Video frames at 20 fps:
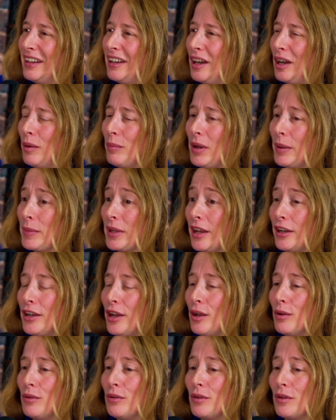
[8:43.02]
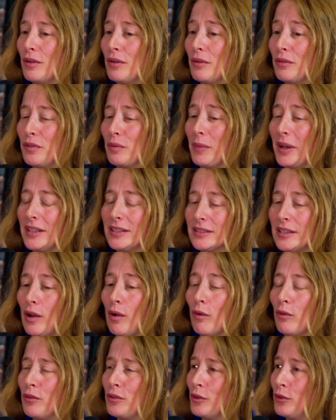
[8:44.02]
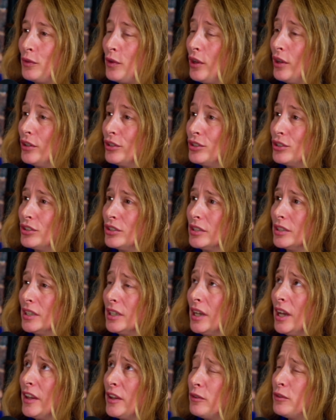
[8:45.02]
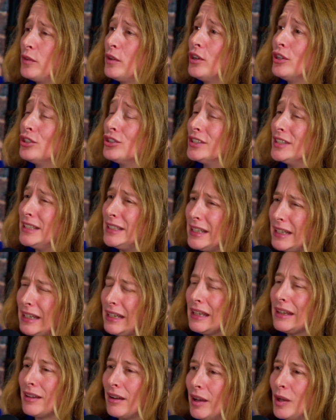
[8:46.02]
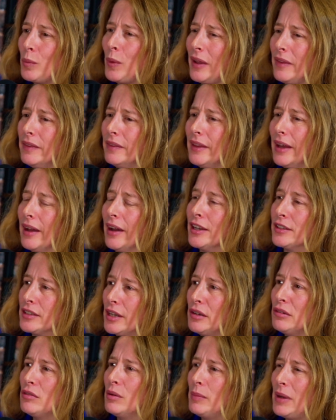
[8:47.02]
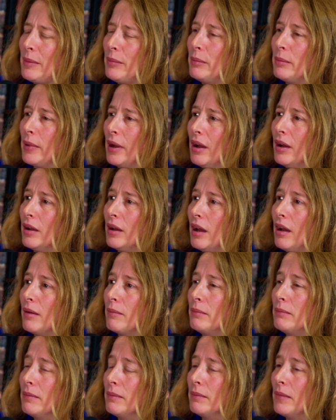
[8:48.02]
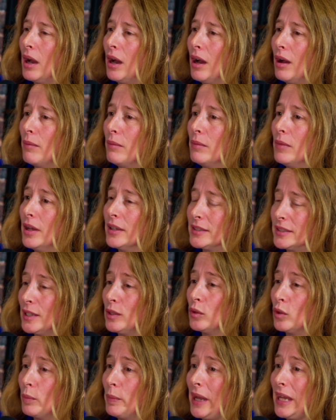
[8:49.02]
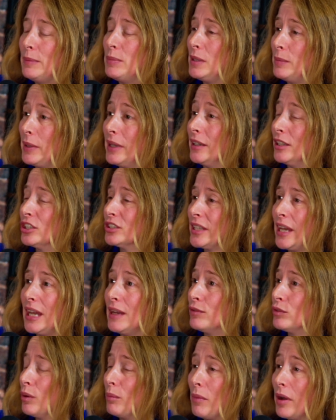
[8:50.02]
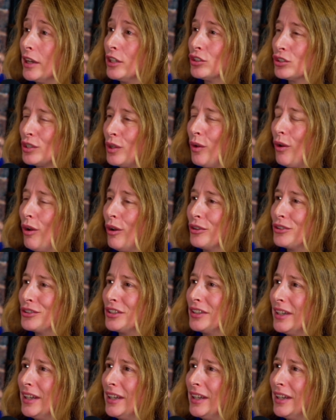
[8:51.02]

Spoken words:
I know for myself, the first year that I went there, I don't remember a single baby being saved on my slot,